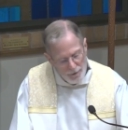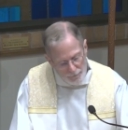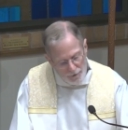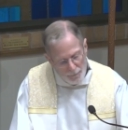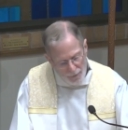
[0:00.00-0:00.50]
to
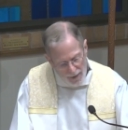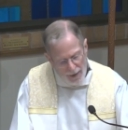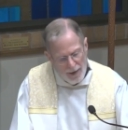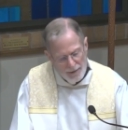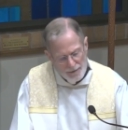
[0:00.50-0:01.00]
live in the
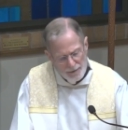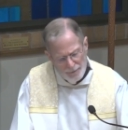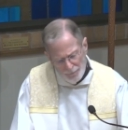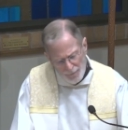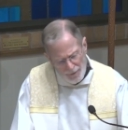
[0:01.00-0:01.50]
past.
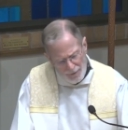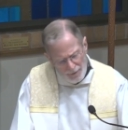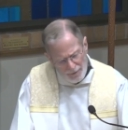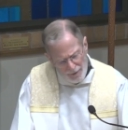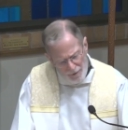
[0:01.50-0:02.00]

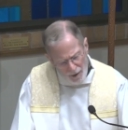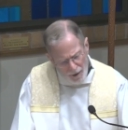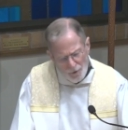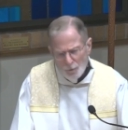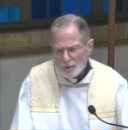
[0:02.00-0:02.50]
It's
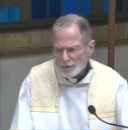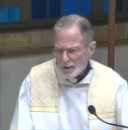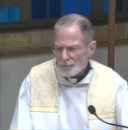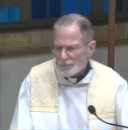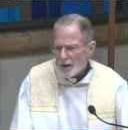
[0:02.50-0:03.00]
hard to
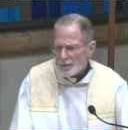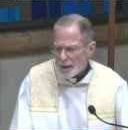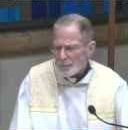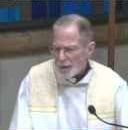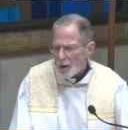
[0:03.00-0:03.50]
identify
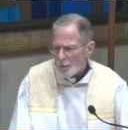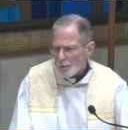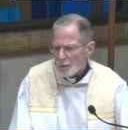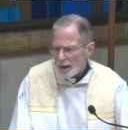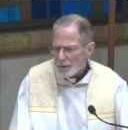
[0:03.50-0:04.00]
that
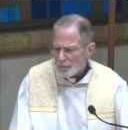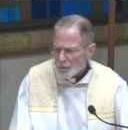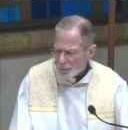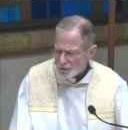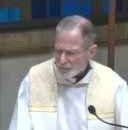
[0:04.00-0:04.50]
power,
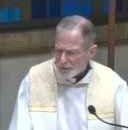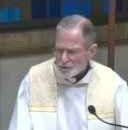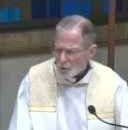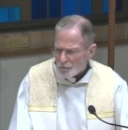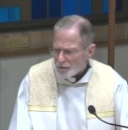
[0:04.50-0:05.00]
right? Most of
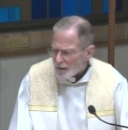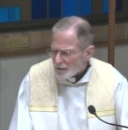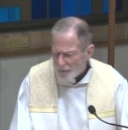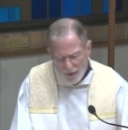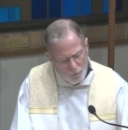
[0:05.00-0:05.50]
us don't
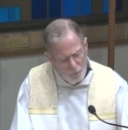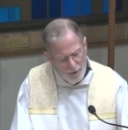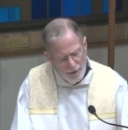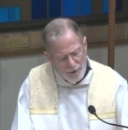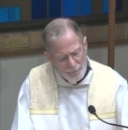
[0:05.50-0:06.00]
think that
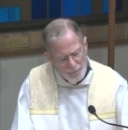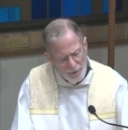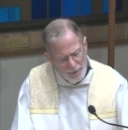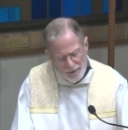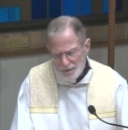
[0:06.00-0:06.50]
way.
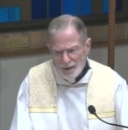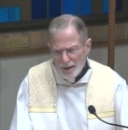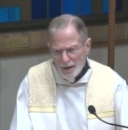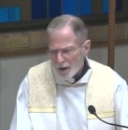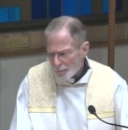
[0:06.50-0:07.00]
It's
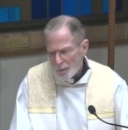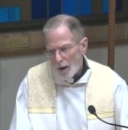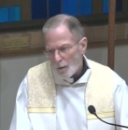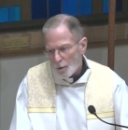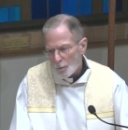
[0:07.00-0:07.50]
not our
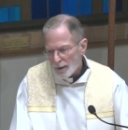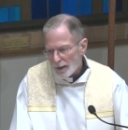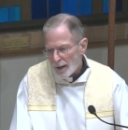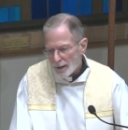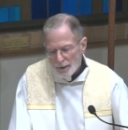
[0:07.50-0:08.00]
power.
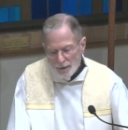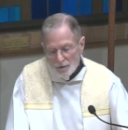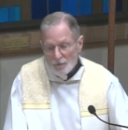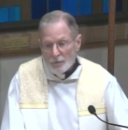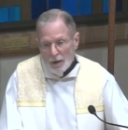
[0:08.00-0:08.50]
We can't
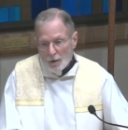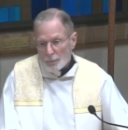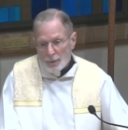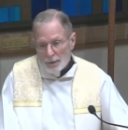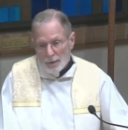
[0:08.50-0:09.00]

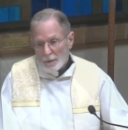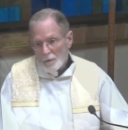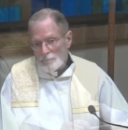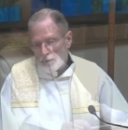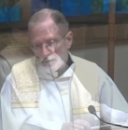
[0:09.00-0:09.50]
develop it in
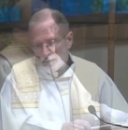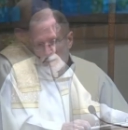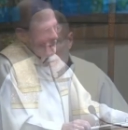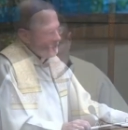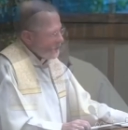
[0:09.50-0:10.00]
and of
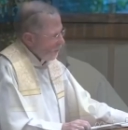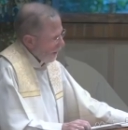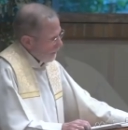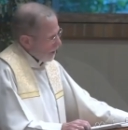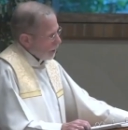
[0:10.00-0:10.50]
ourselves. You
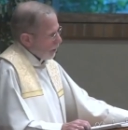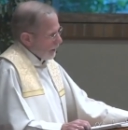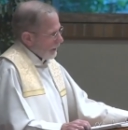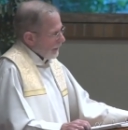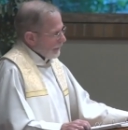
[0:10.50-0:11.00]
know, I'm going to go
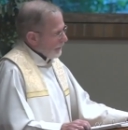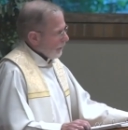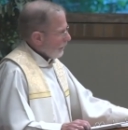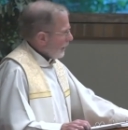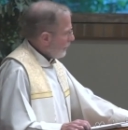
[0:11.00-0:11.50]
to,
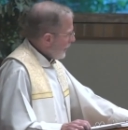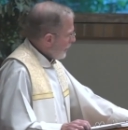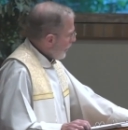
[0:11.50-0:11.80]
you know, uh,